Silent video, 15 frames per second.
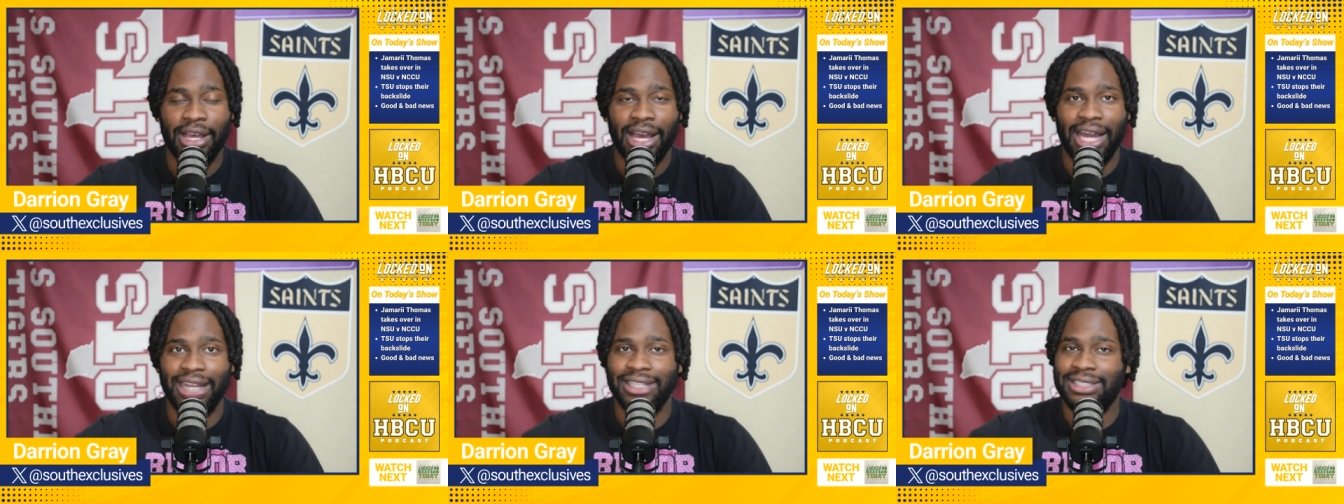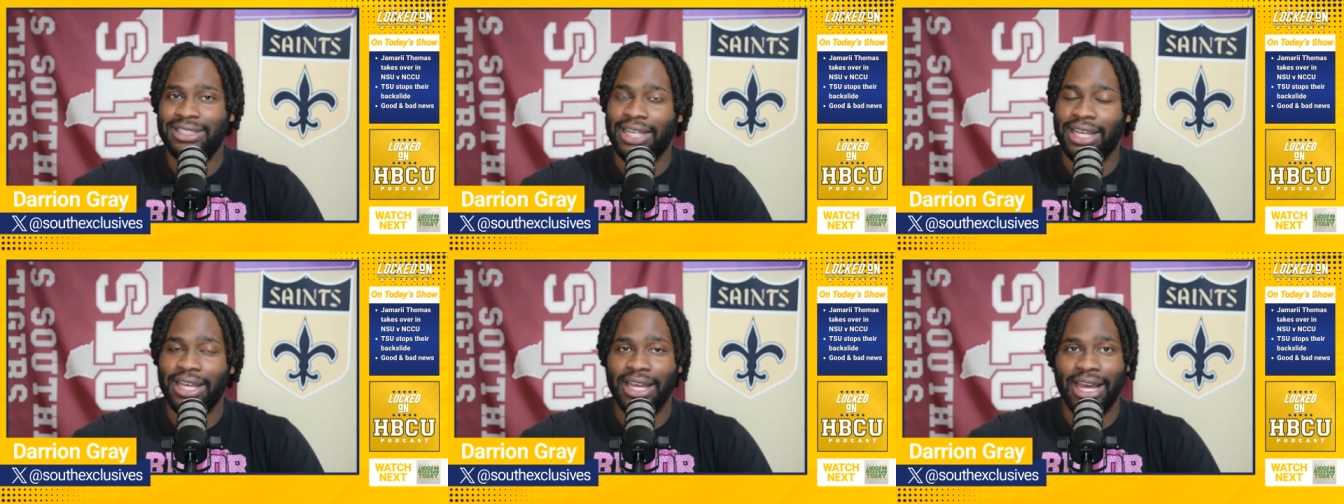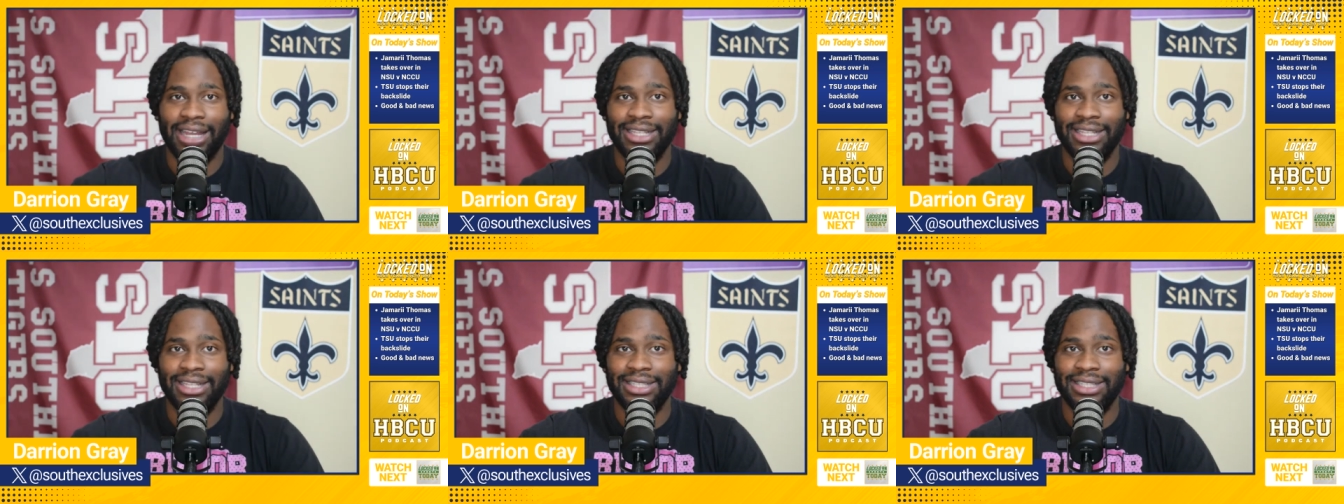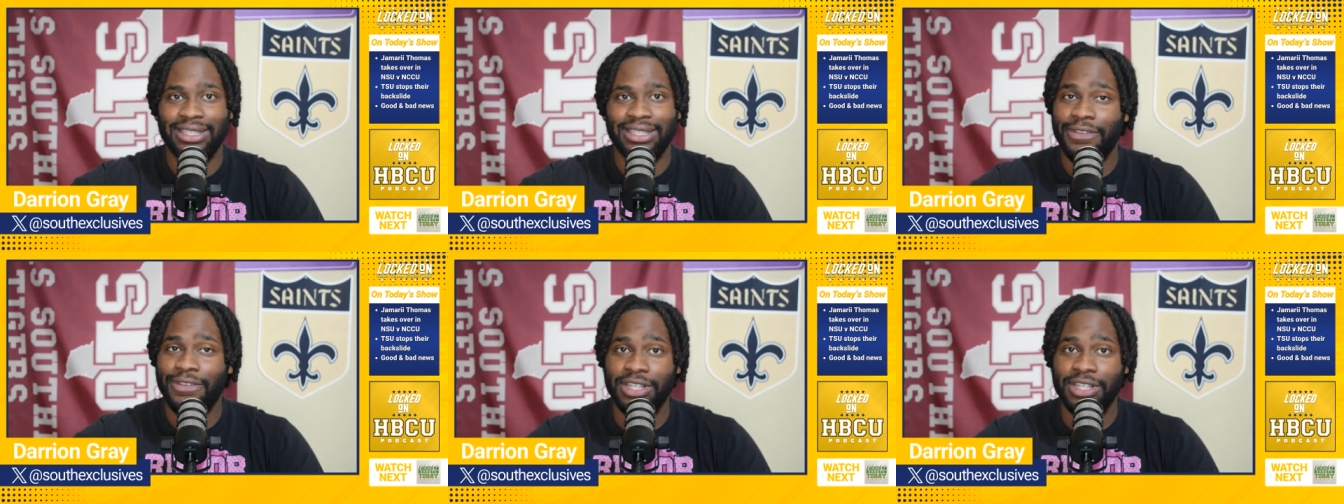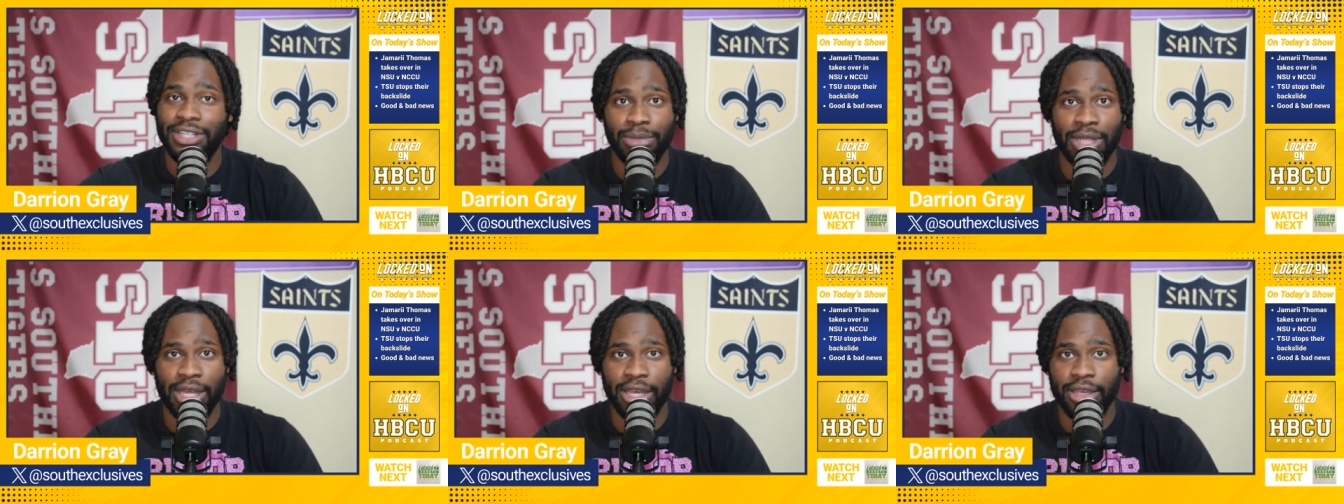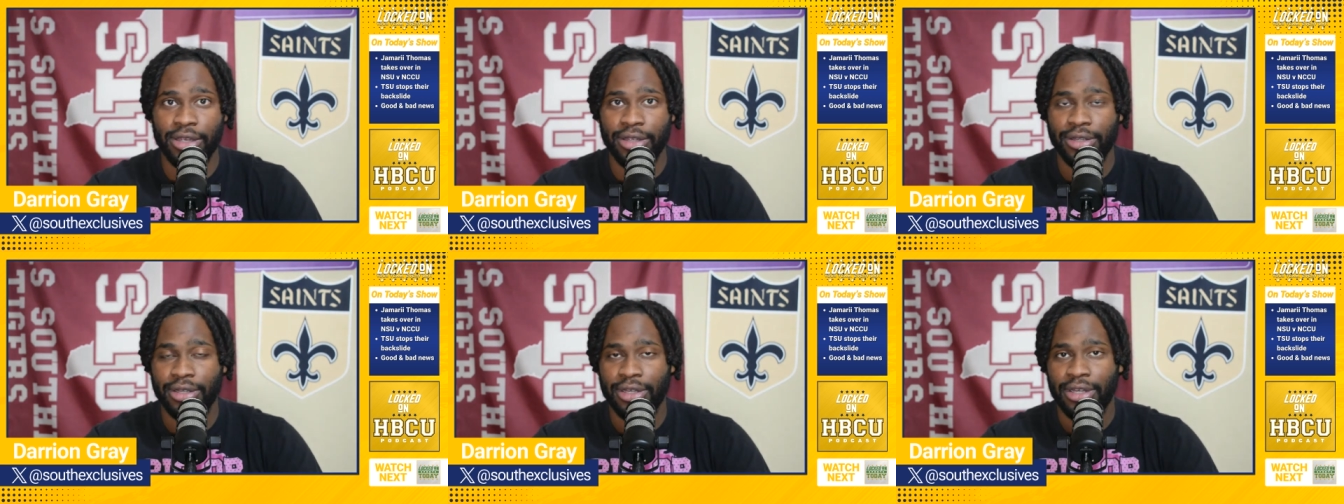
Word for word: I didn't say Fisk player.